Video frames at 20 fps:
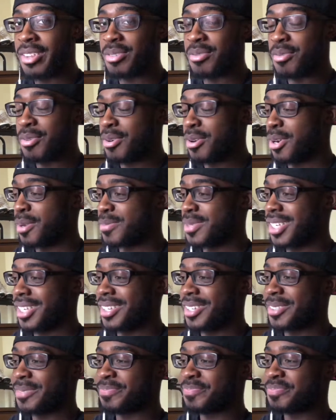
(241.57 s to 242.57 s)
You know what I'm
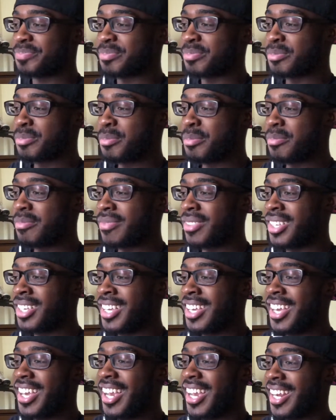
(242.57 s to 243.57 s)
saying?
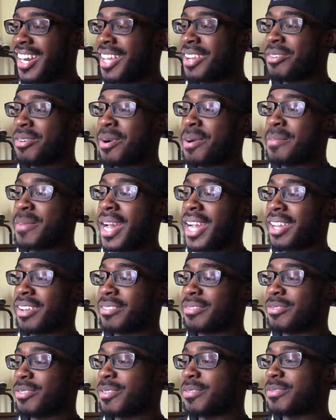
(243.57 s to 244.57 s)
and they going back and
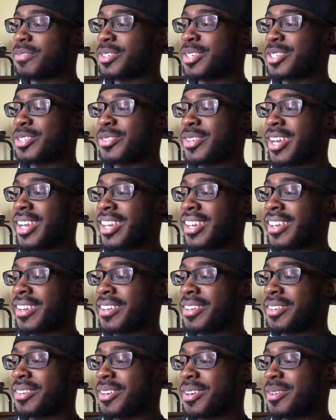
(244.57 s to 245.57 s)
forth on the track.
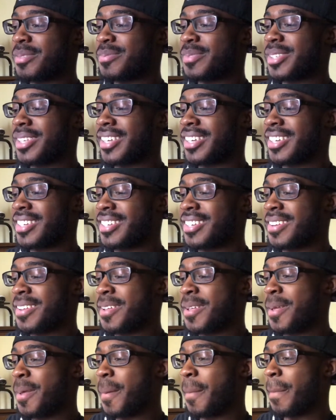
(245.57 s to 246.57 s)
You know what I'm saying?
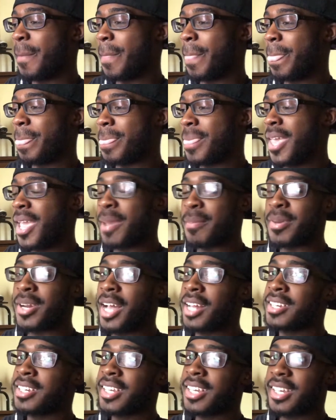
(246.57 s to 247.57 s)
Hey, but
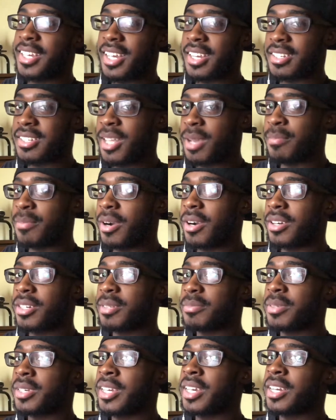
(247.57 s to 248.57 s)
I did catch that bar in the
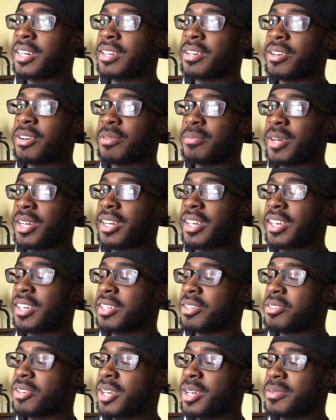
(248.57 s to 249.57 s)
beginning though, my nigga.
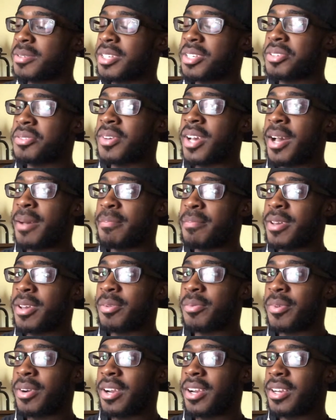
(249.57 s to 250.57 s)
You know what I'm saying? You got
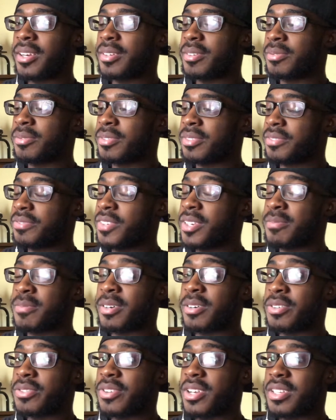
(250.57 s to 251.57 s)
men wearing
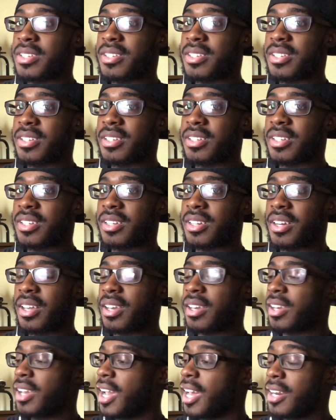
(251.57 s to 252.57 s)
female dresses and shit.
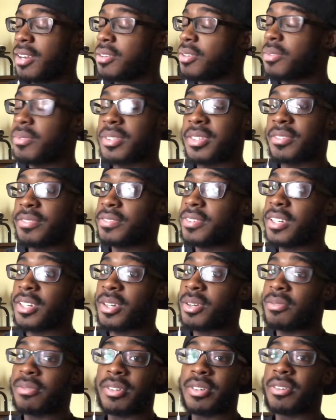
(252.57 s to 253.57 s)
Like, I don't know what the fuck
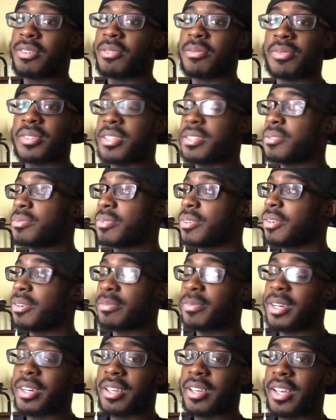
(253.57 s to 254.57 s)
going on with this world,
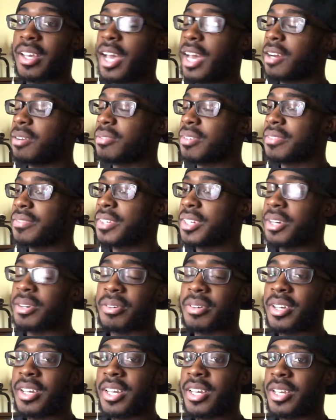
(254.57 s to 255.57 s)
my nigga. I don't even know.
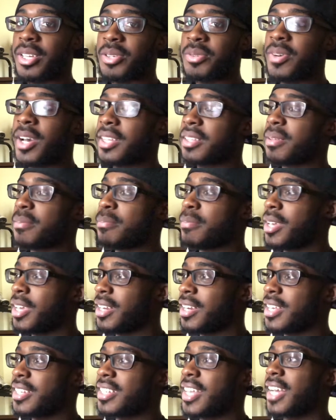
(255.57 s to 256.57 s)
You got the men
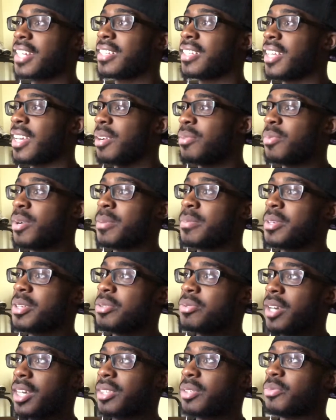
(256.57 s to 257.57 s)
that's acting like women,
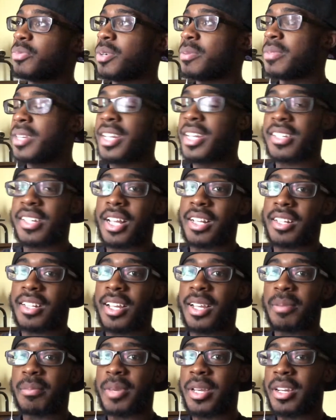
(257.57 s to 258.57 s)
you got the women that's acting
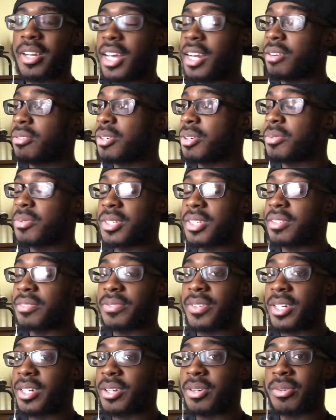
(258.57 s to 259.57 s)
like men. I don't know what the
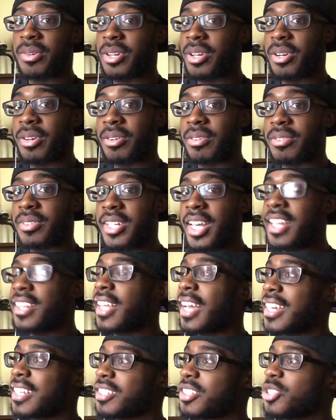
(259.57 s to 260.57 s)
fuck going on. They
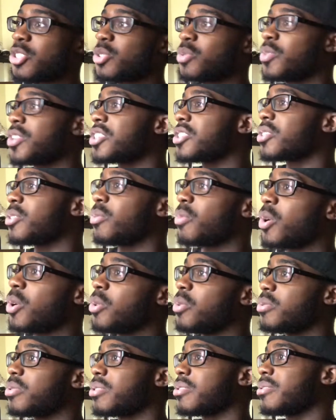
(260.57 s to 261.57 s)
like switch the
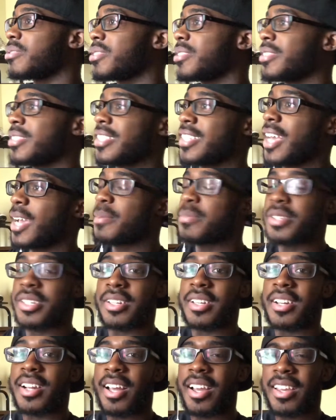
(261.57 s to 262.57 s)
roles or type
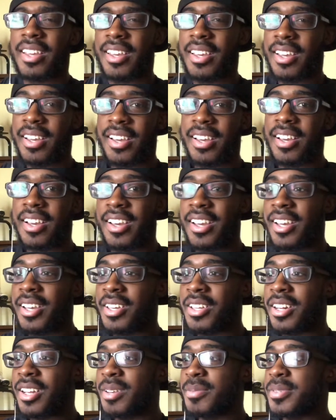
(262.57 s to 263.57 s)
shit. Like,
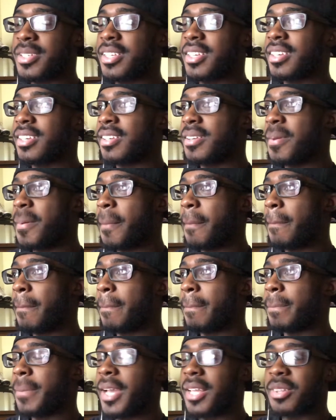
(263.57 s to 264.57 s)
you know what I'm saying?
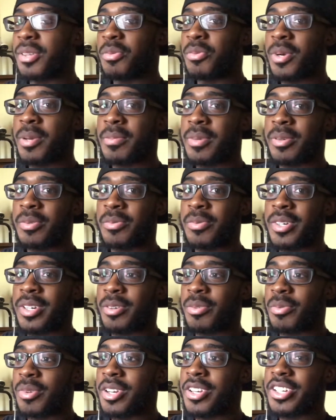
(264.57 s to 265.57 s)
Like the women want to
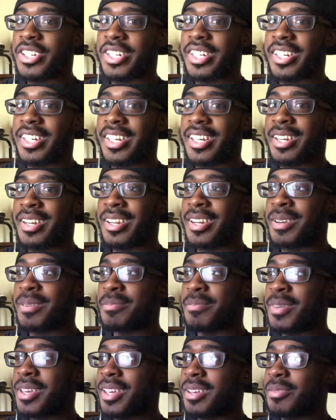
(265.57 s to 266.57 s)
run shit, and then the
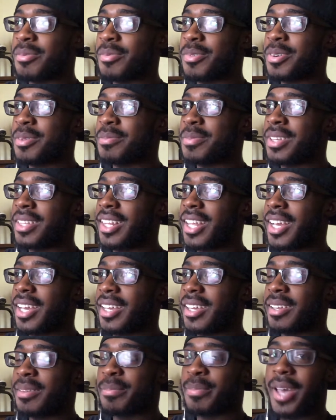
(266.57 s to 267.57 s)
men want to be
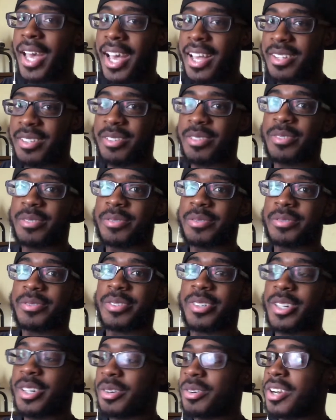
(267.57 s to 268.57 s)
like passive
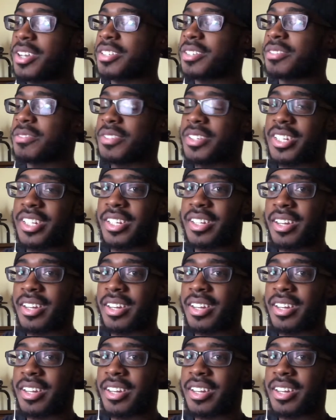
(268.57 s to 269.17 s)
aggressive shit.